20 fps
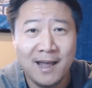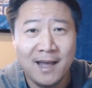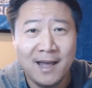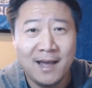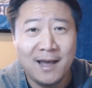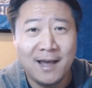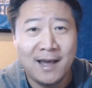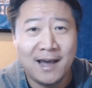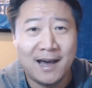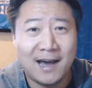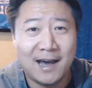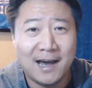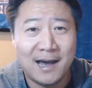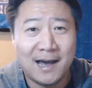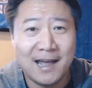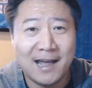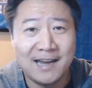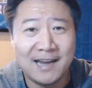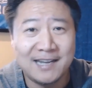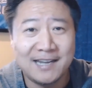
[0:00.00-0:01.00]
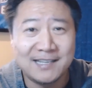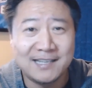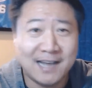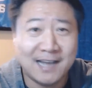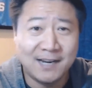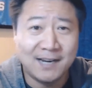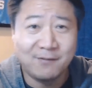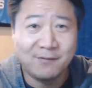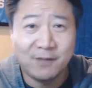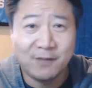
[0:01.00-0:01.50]
And he's
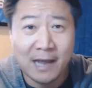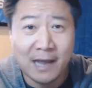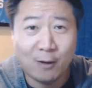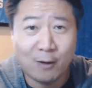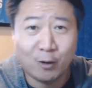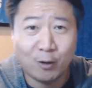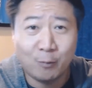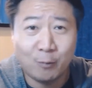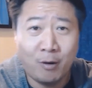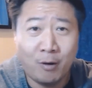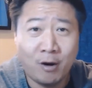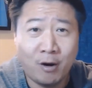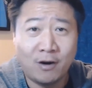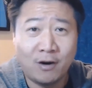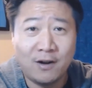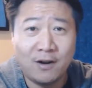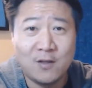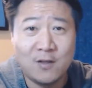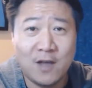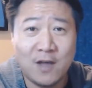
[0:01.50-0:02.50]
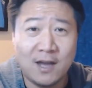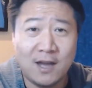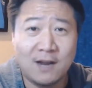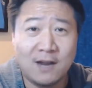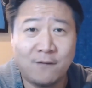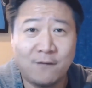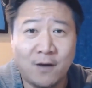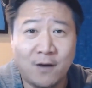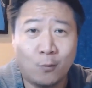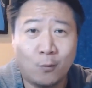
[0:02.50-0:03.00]
kind of the counterpart in the
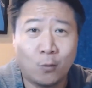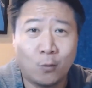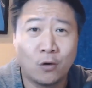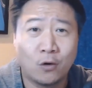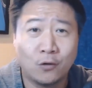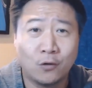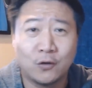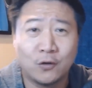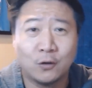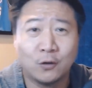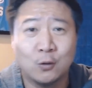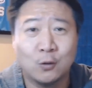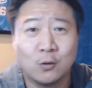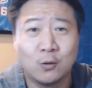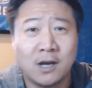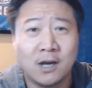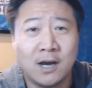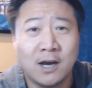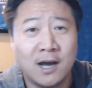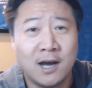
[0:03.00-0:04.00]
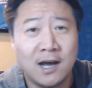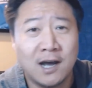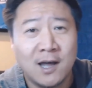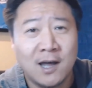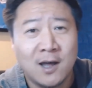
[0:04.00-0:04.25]
NFL world to Luka.